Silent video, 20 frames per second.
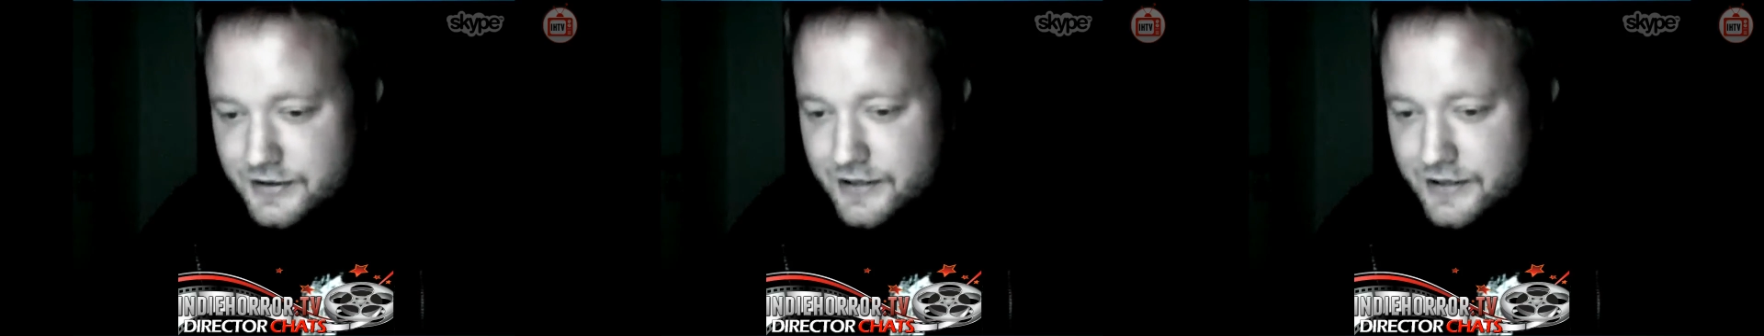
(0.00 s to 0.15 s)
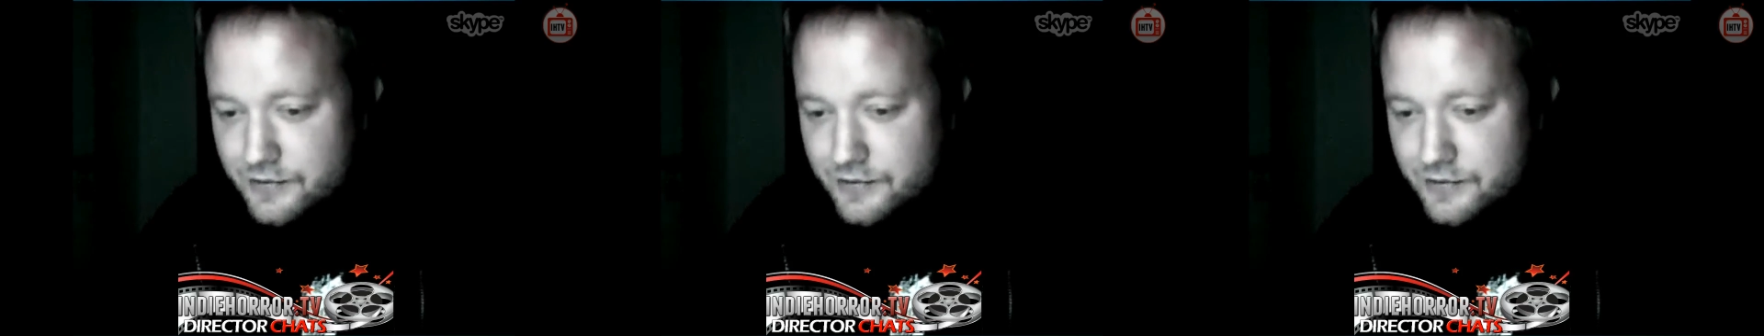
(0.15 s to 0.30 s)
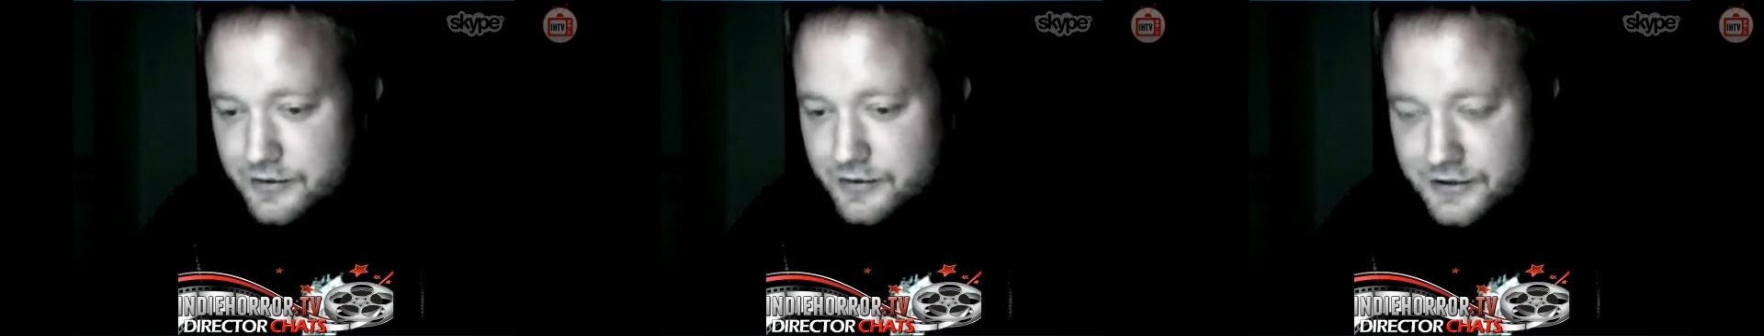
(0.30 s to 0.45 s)

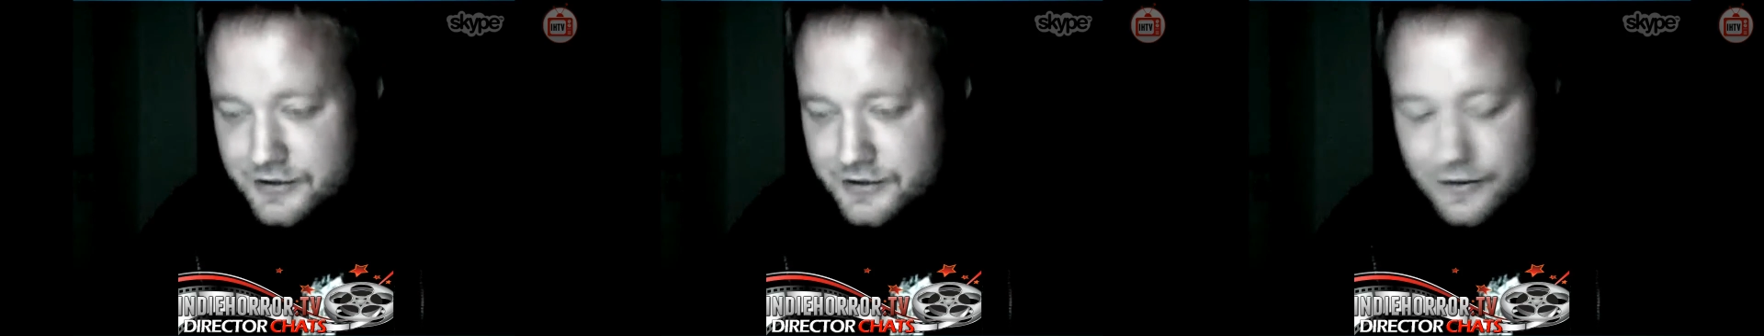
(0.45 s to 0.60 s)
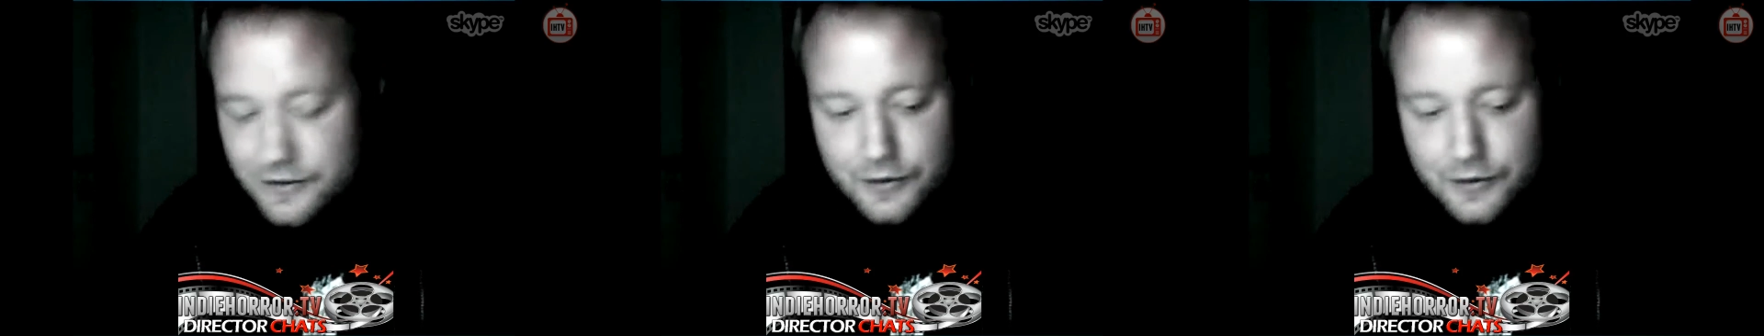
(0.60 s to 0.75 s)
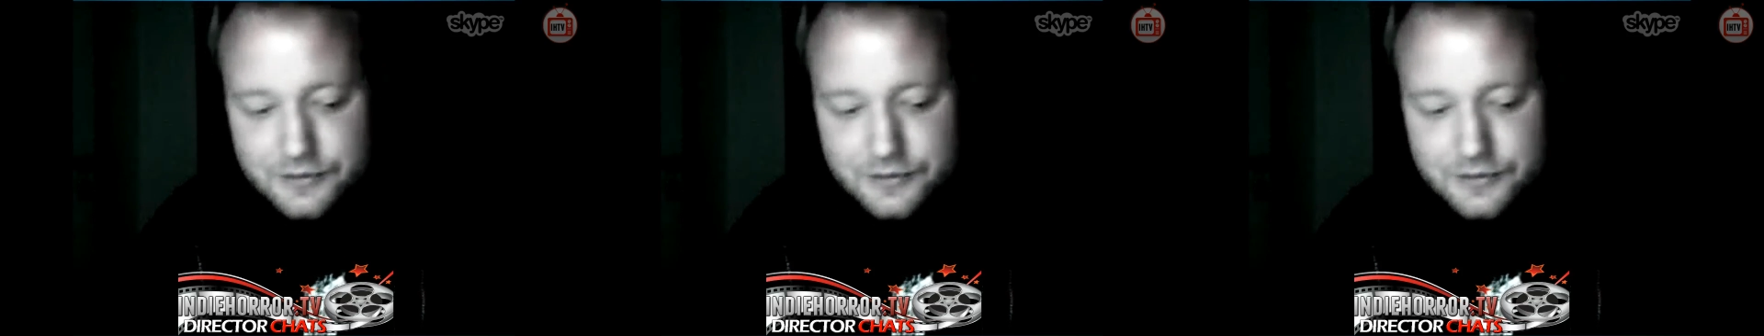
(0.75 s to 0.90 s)
that would be
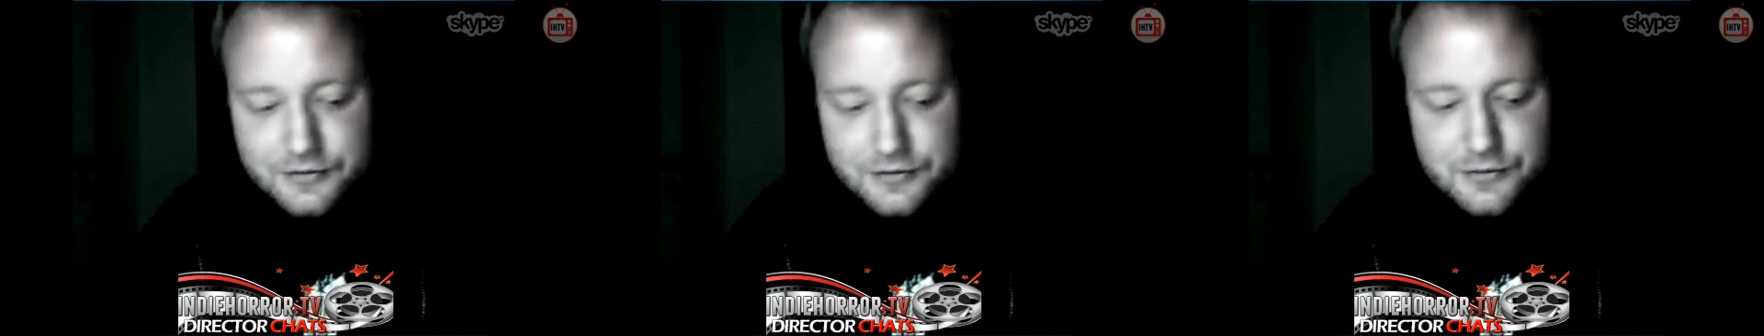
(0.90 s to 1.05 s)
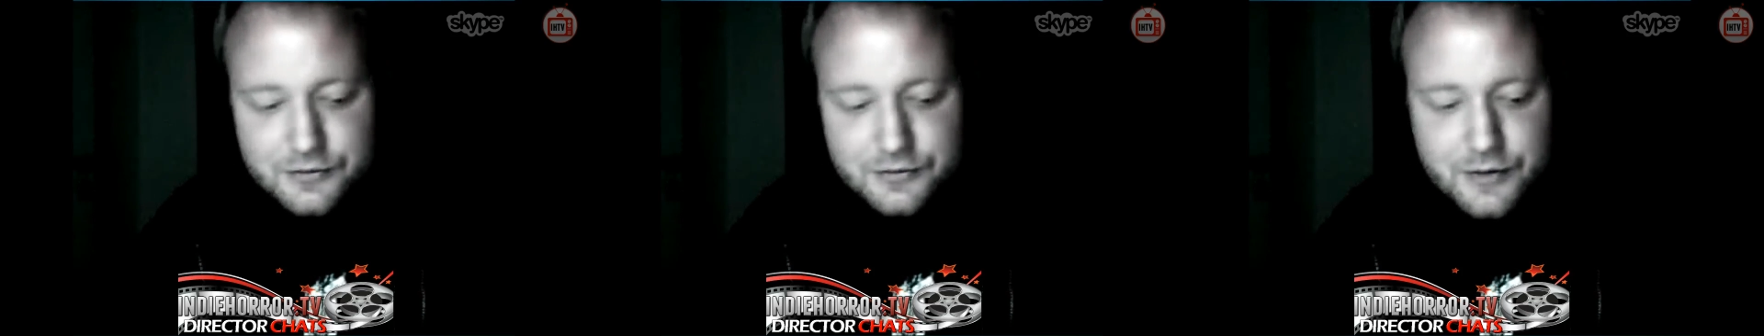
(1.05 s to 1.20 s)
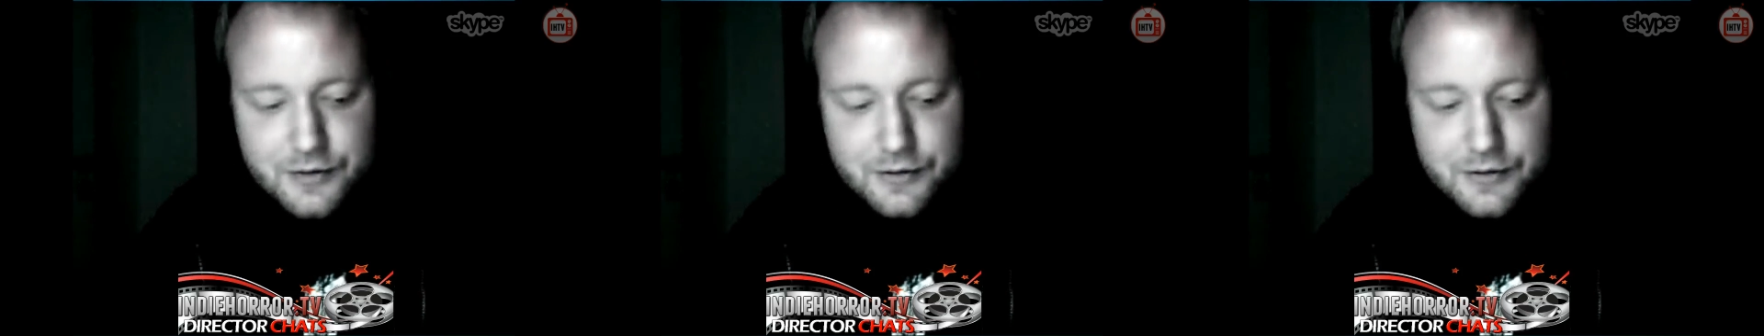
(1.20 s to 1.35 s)
so awesome
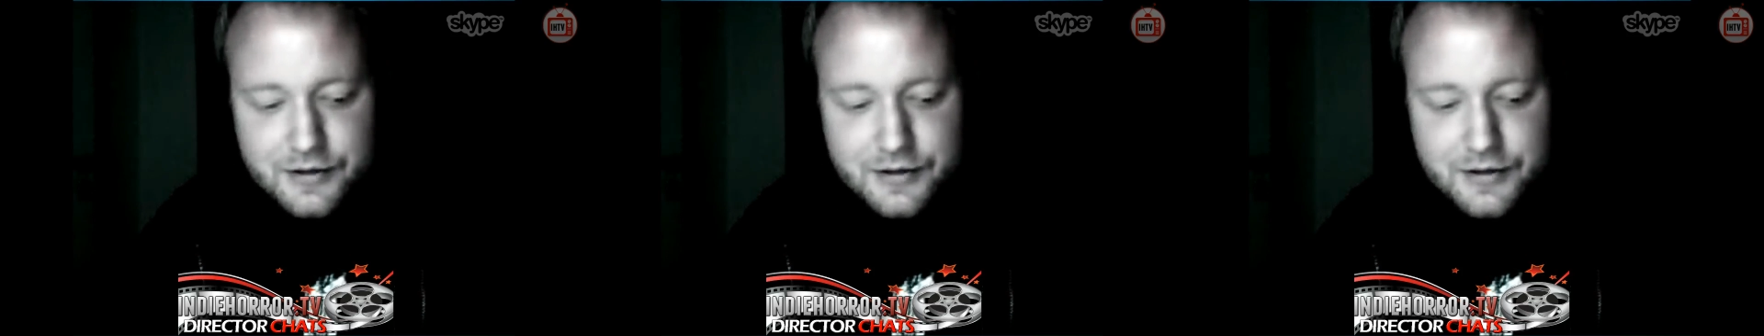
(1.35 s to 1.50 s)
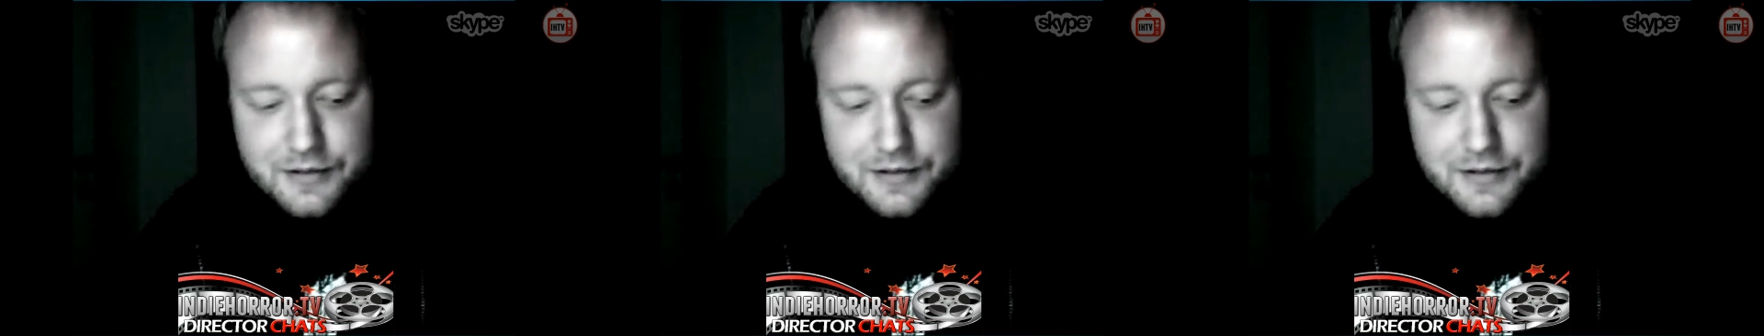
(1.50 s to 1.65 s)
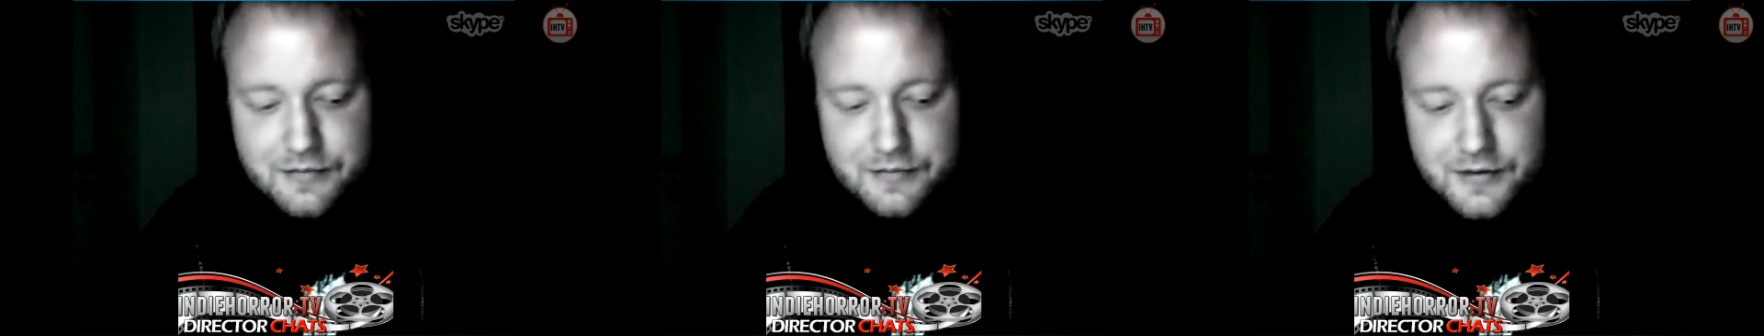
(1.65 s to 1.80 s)
to work with
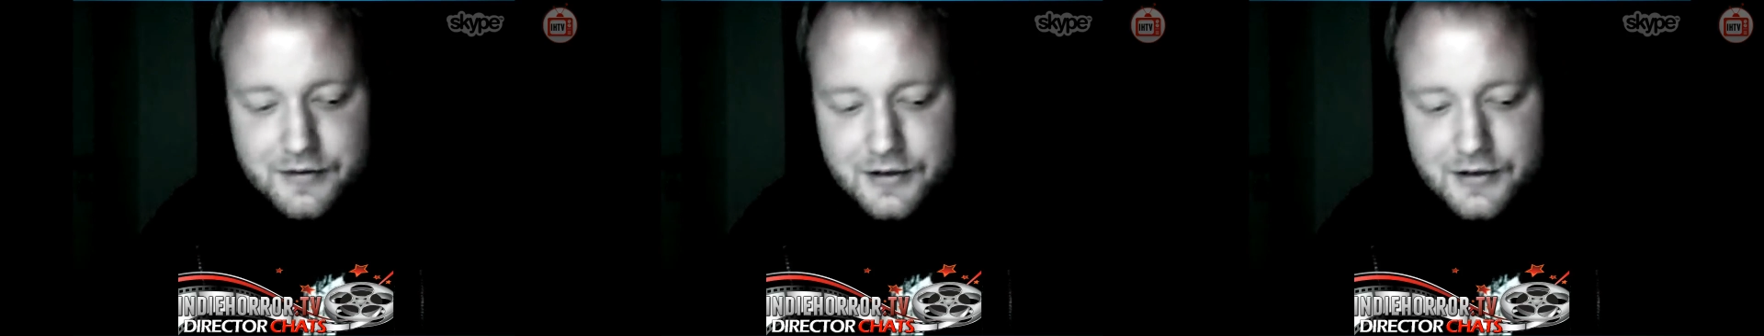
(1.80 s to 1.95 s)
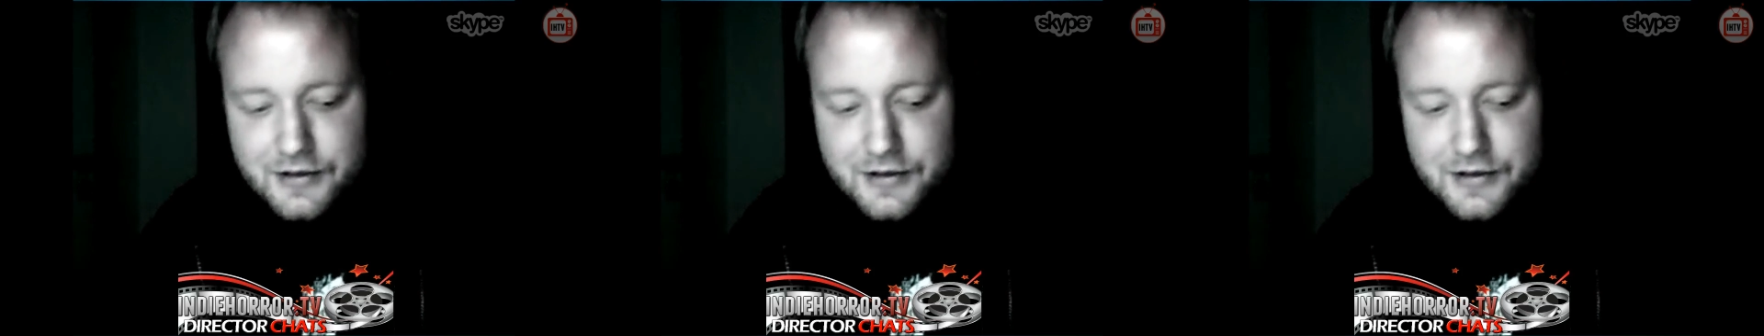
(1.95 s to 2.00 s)
him.